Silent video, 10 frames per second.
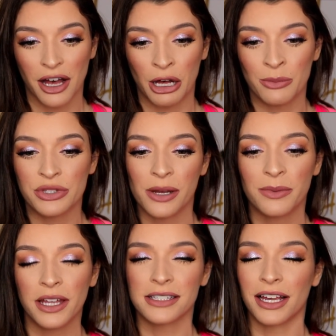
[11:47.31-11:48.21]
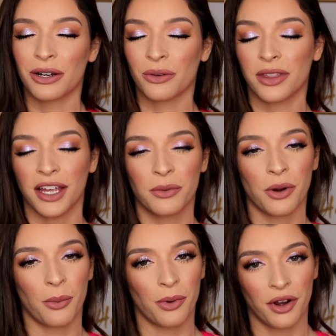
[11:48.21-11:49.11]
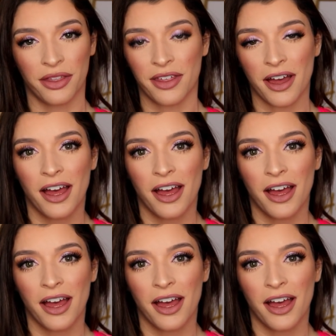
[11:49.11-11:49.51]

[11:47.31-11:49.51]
Some things I don't think were worth